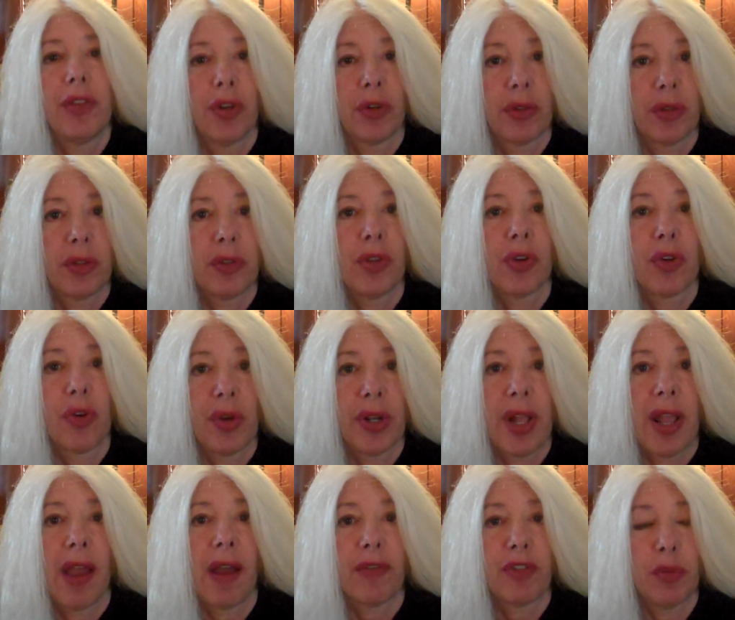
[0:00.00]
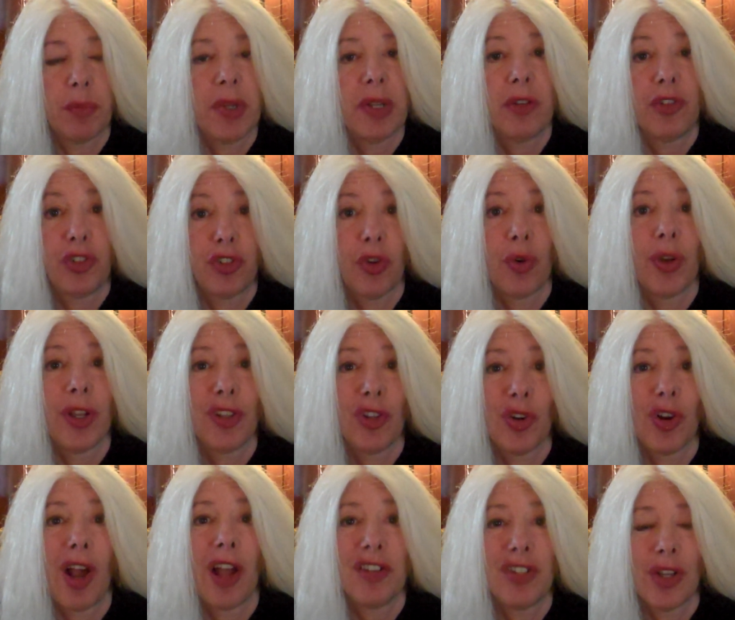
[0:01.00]
they're going to have to be showing
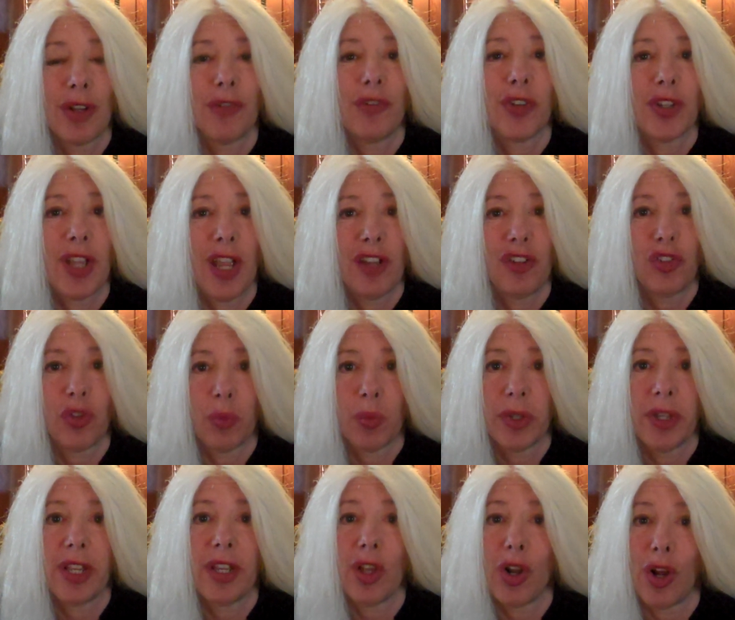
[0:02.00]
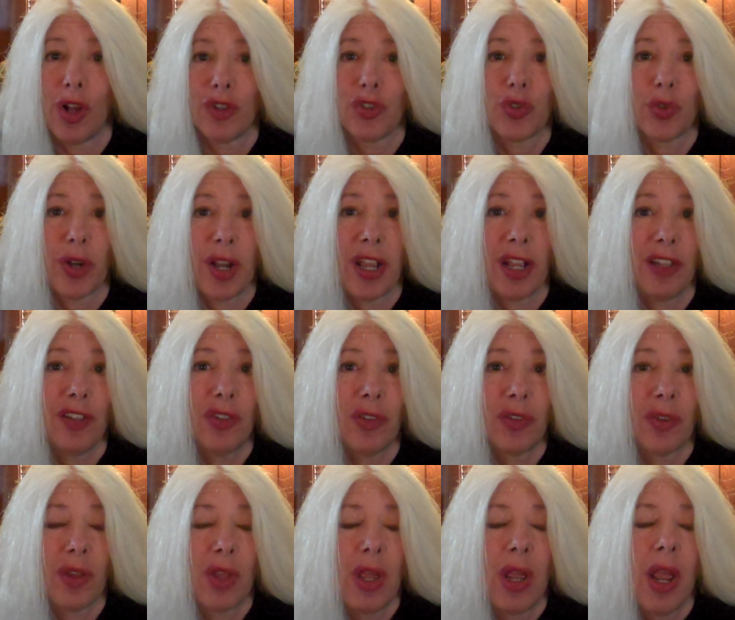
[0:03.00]
their identification when they get on
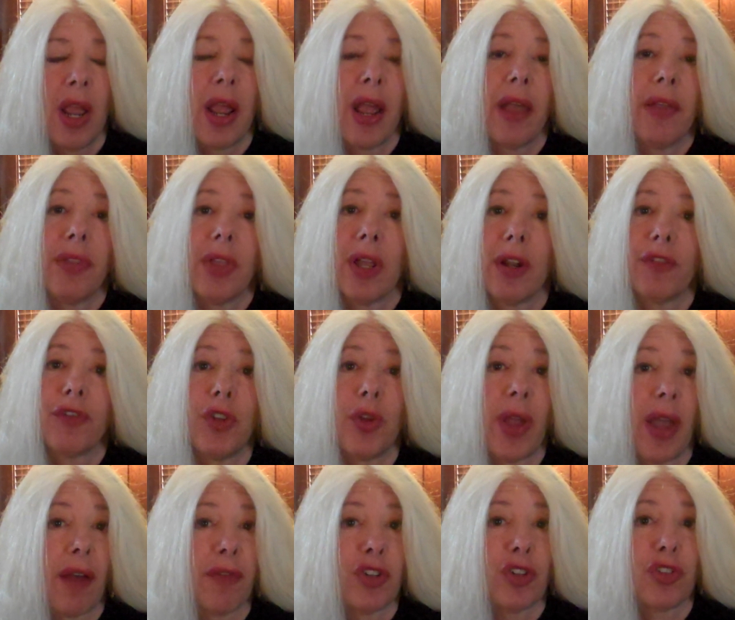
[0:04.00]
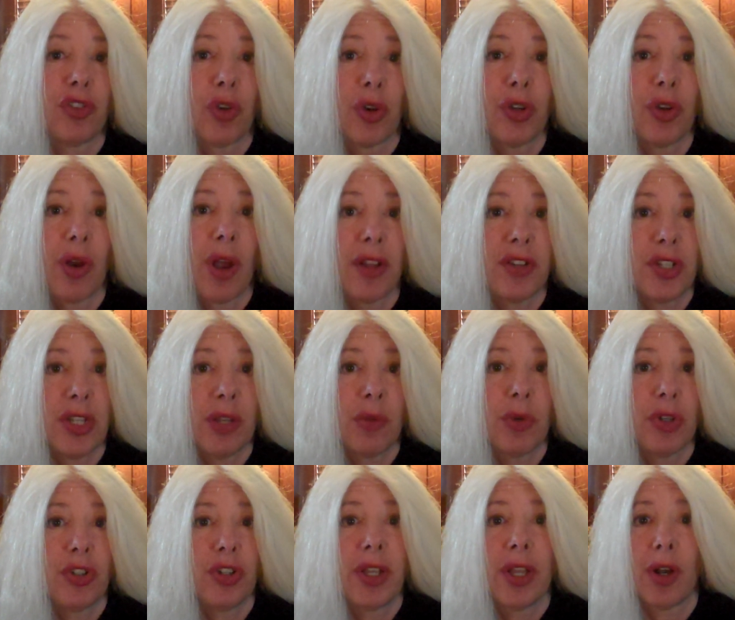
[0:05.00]
trains. And then if you have to show your ID
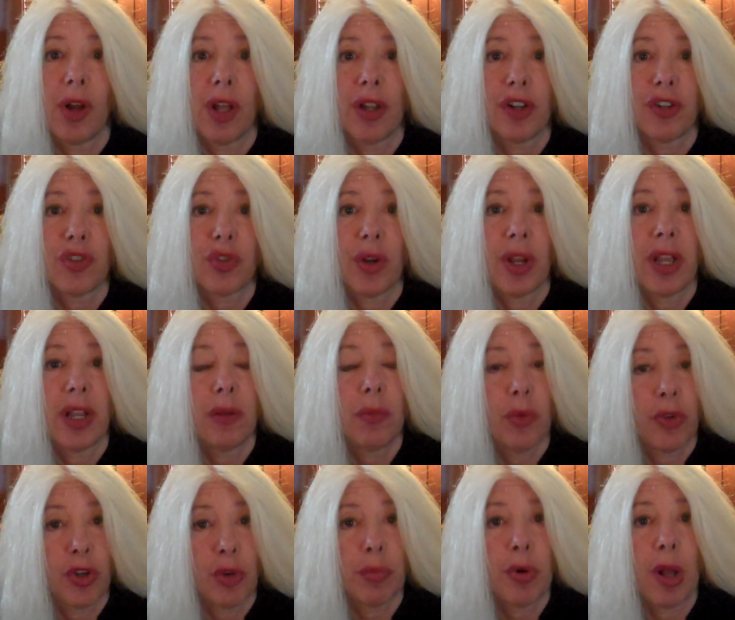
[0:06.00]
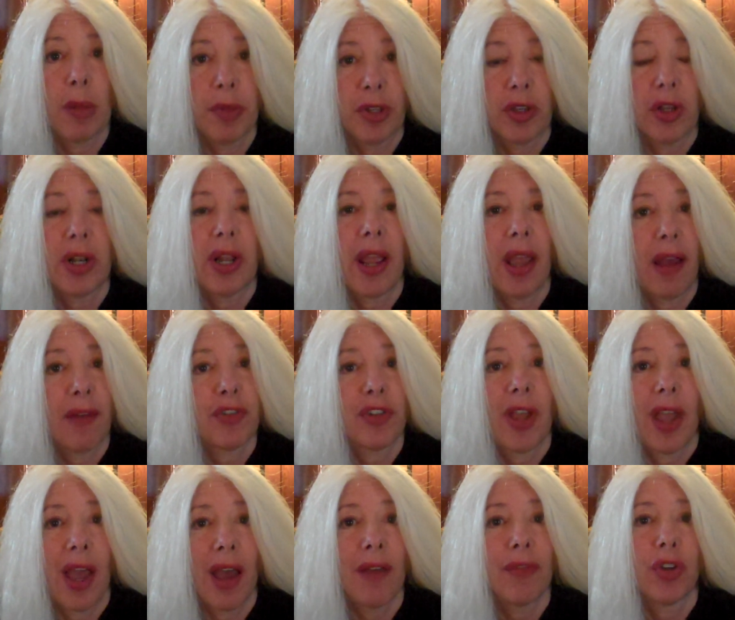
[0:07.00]
when you get on a train, well, you're probably going to
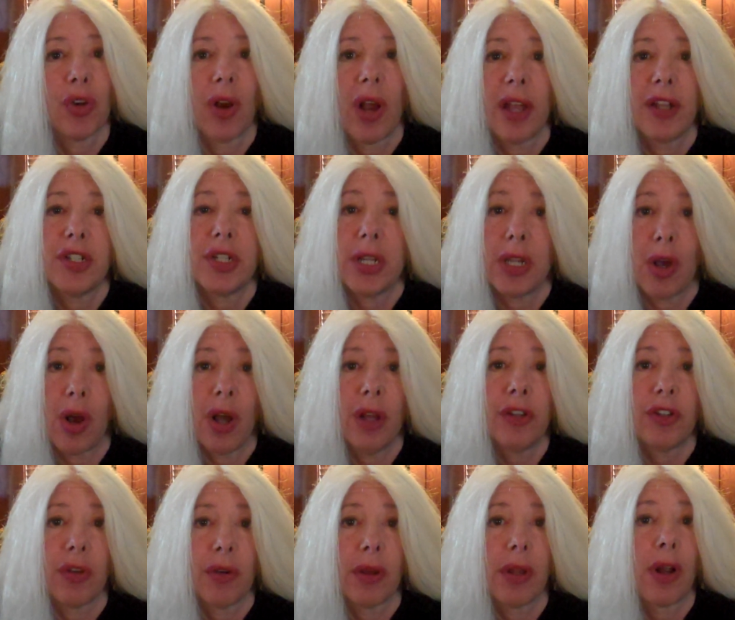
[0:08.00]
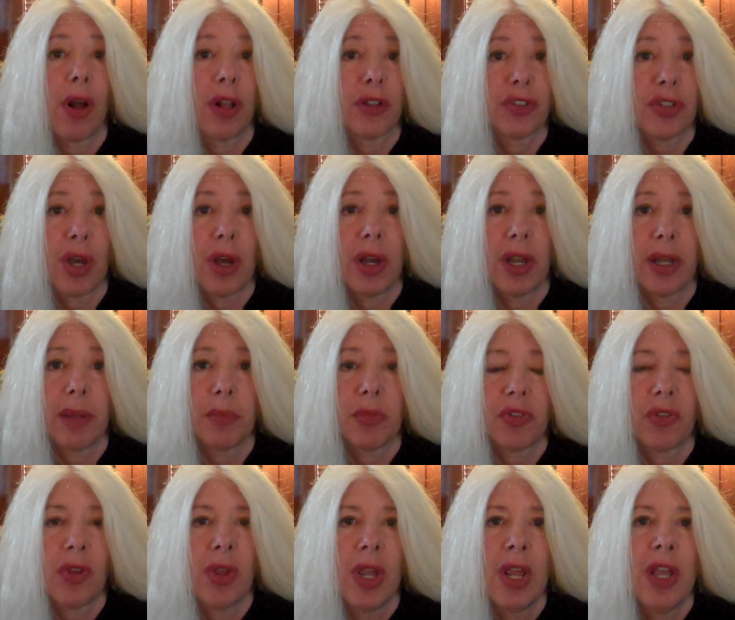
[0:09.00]
have your ID on you at all
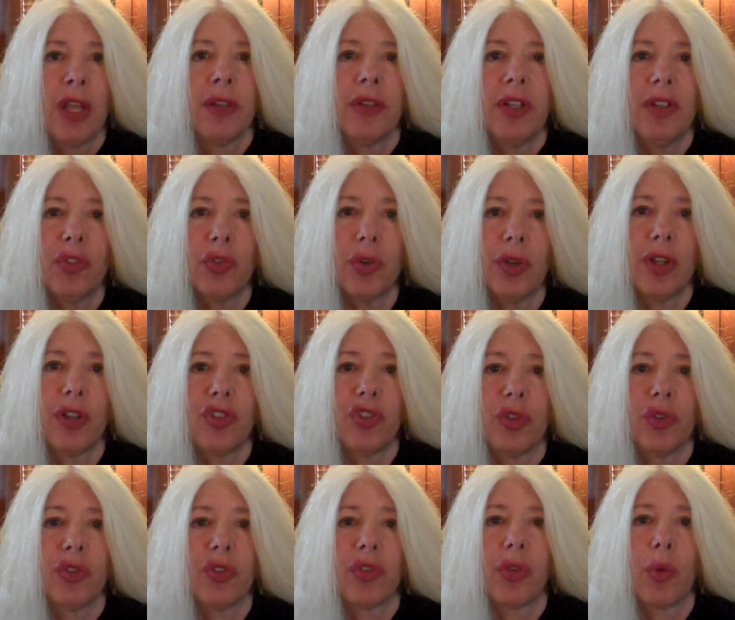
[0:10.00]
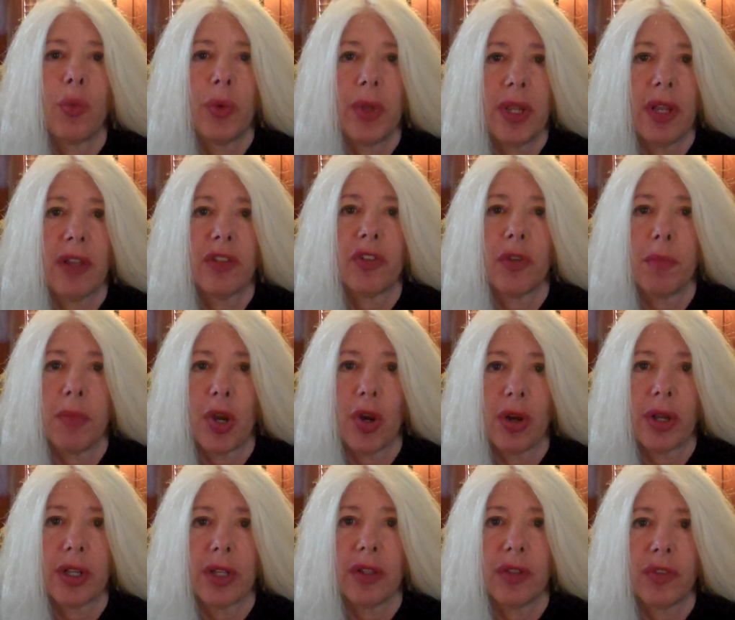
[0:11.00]
times. These are issues that we as
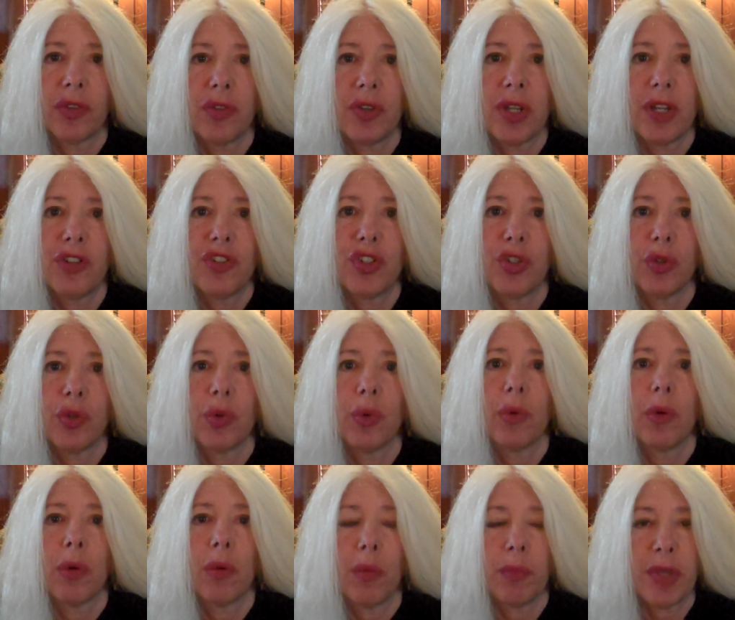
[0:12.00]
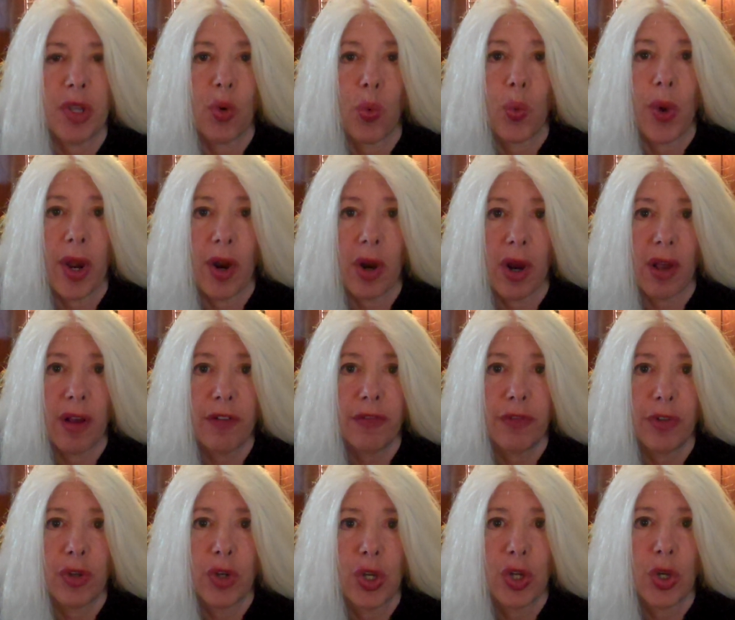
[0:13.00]
Americans need to be aware
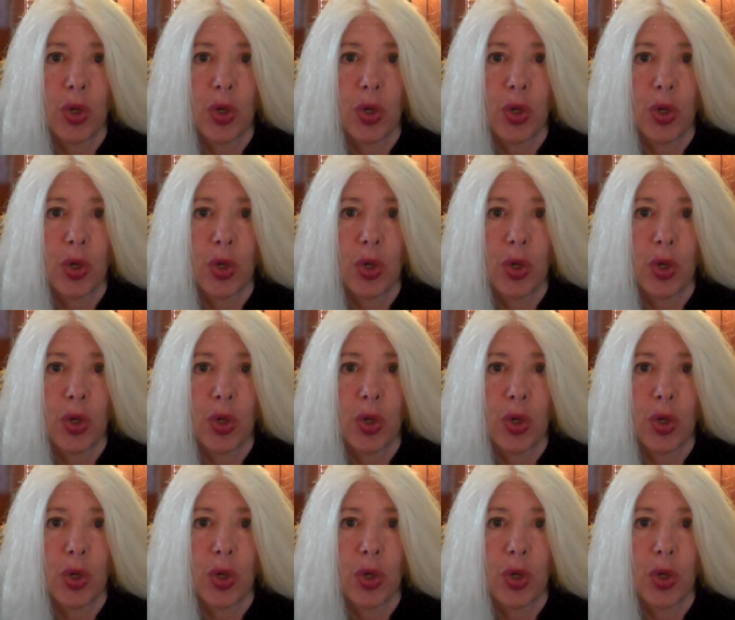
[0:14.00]
of,